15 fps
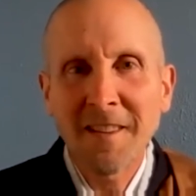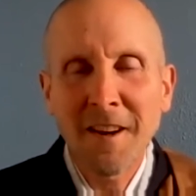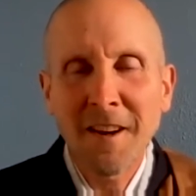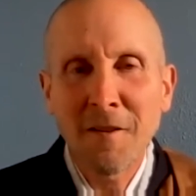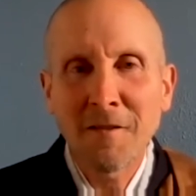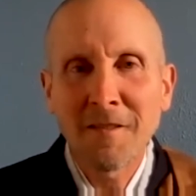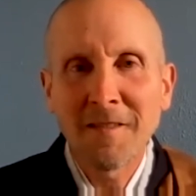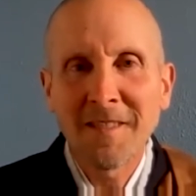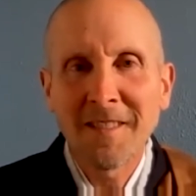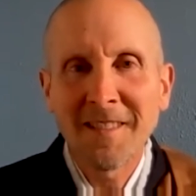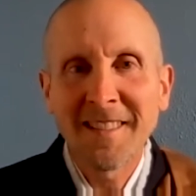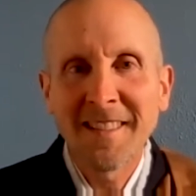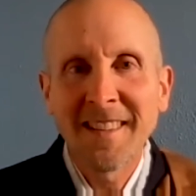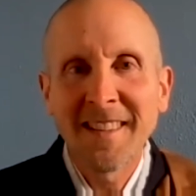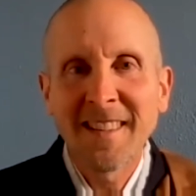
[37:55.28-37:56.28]
you know,
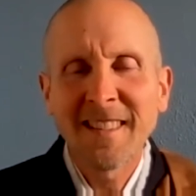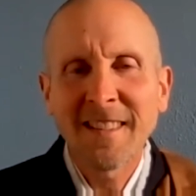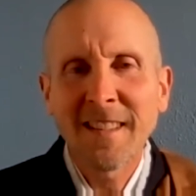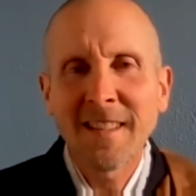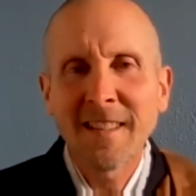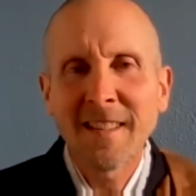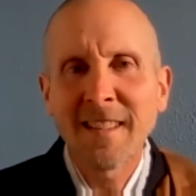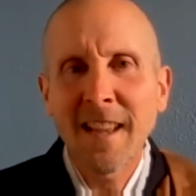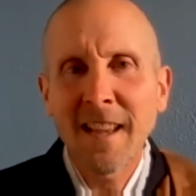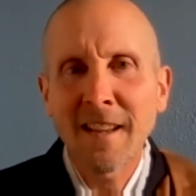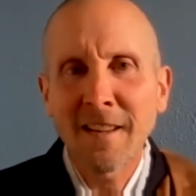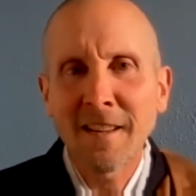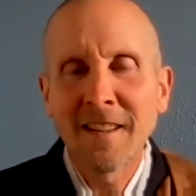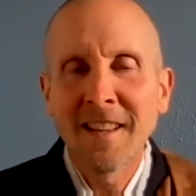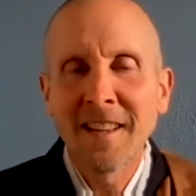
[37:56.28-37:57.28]

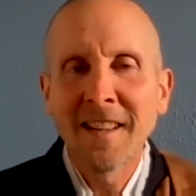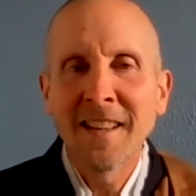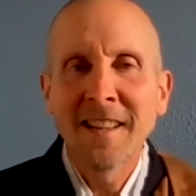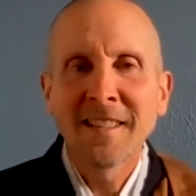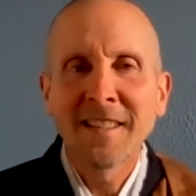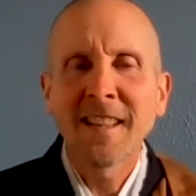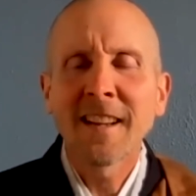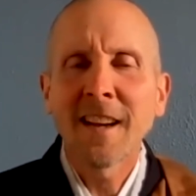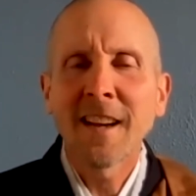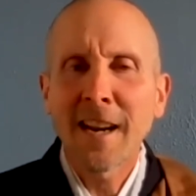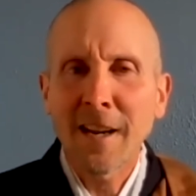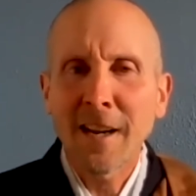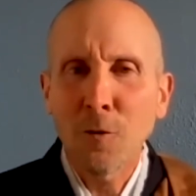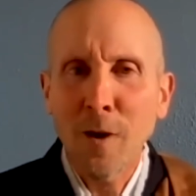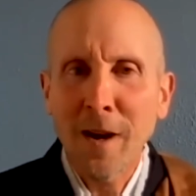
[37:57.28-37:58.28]
stay
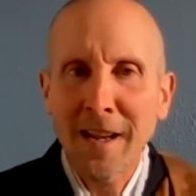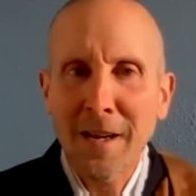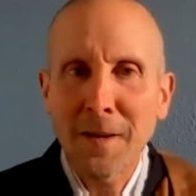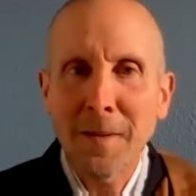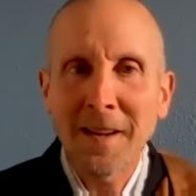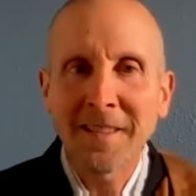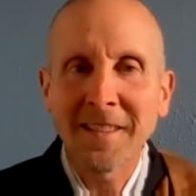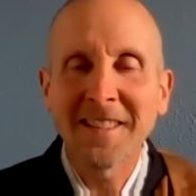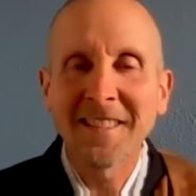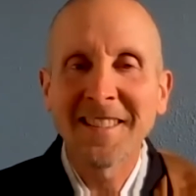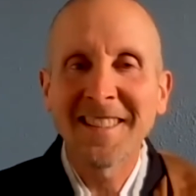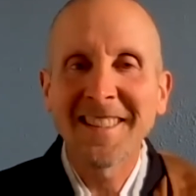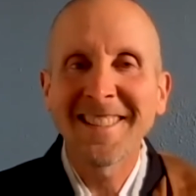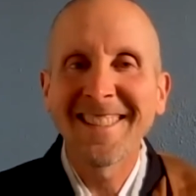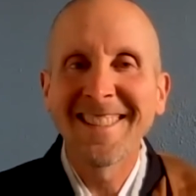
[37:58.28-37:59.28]
kind of quiet about this
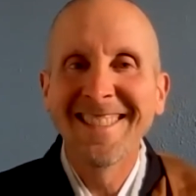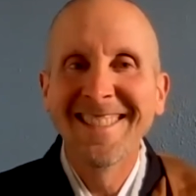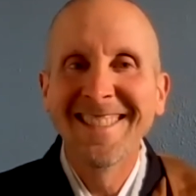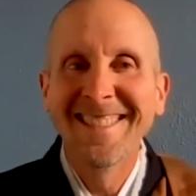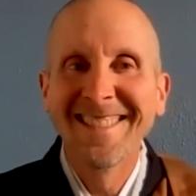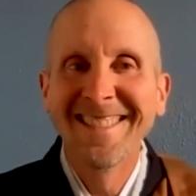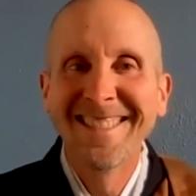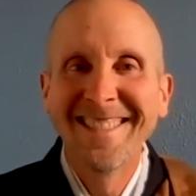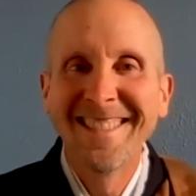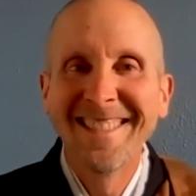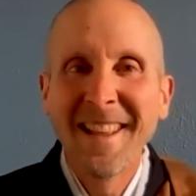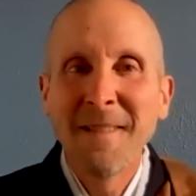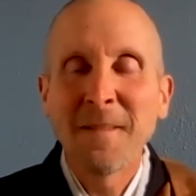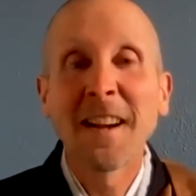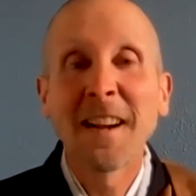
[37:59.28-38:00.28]
here,
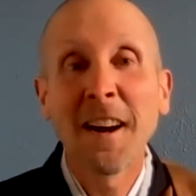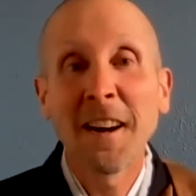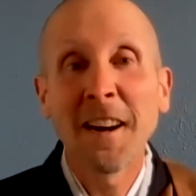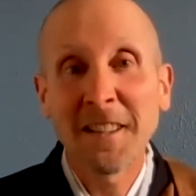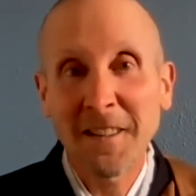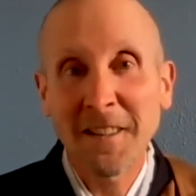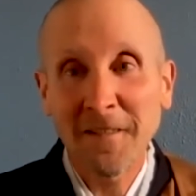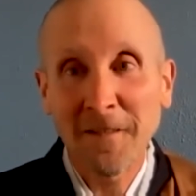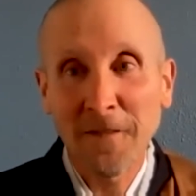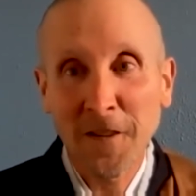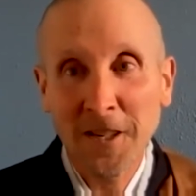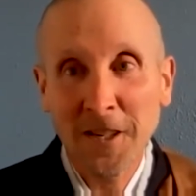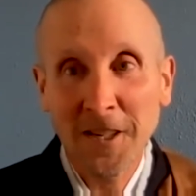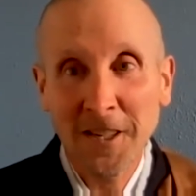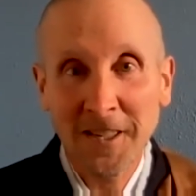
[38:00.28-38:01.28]
because
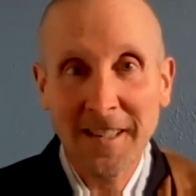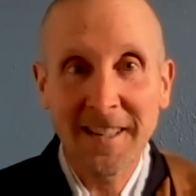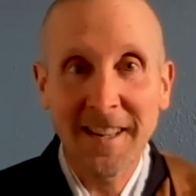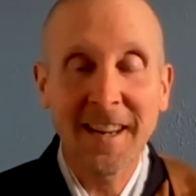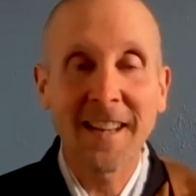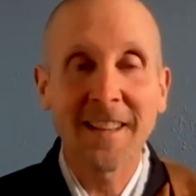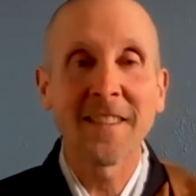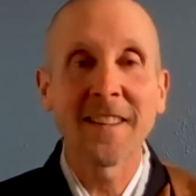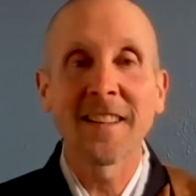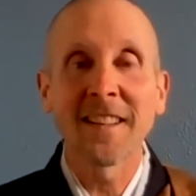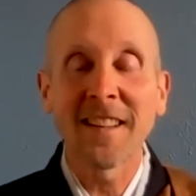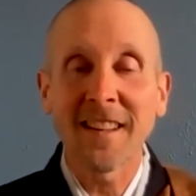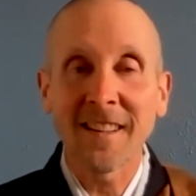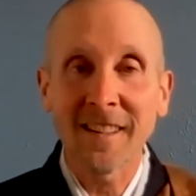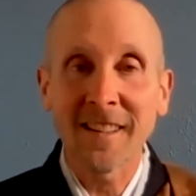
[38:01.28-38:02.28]
officially not even
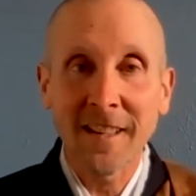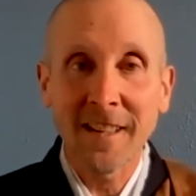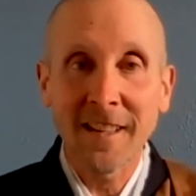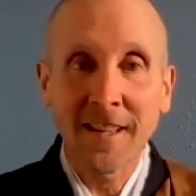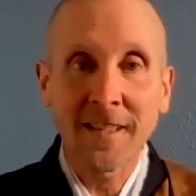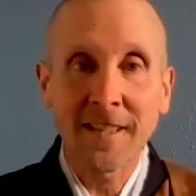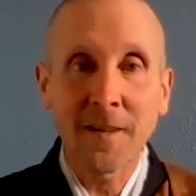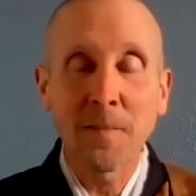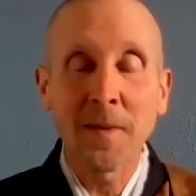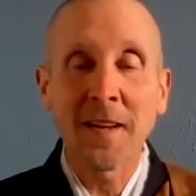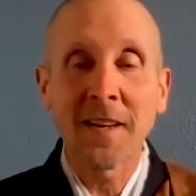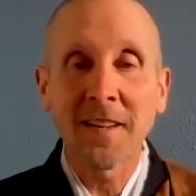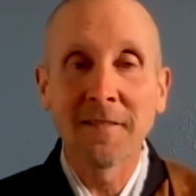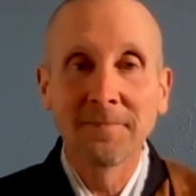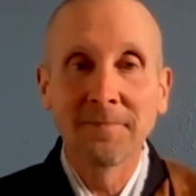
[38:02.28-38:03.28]
a needle is
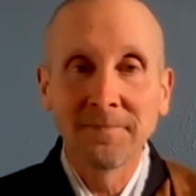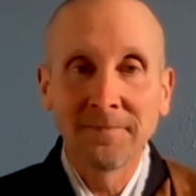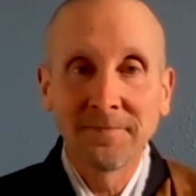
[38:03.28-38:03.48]
admitted.